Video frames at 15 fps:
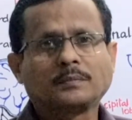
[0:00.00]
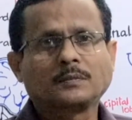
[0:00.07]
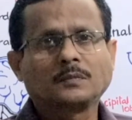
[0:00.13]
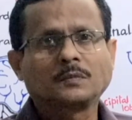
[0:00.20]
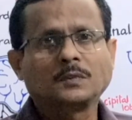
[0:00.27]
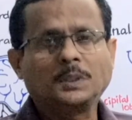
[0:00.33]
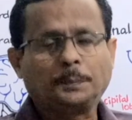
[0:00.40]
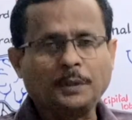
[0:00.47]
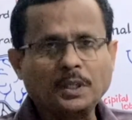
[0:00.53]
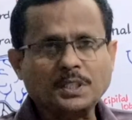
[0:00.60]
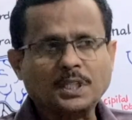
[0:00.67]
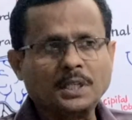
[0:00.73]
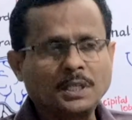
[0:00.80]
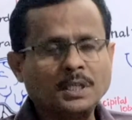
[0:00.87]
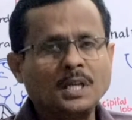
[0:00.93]
The
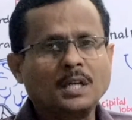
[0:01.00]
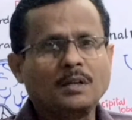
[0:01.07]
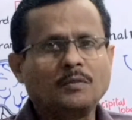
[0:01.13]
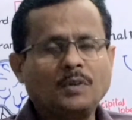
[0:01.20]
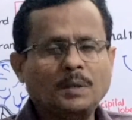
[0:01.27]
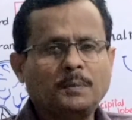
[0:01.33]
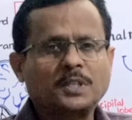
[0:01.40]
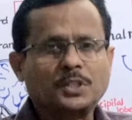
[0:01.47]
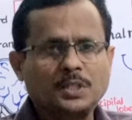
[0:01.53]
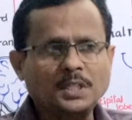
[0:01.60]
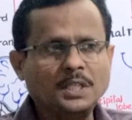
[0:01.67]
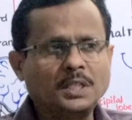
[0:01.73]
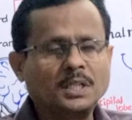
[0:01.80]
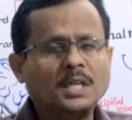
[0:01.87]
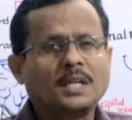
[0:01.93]
person will be
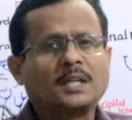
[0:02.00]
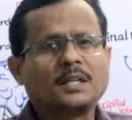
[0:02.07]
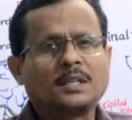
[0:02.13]
seen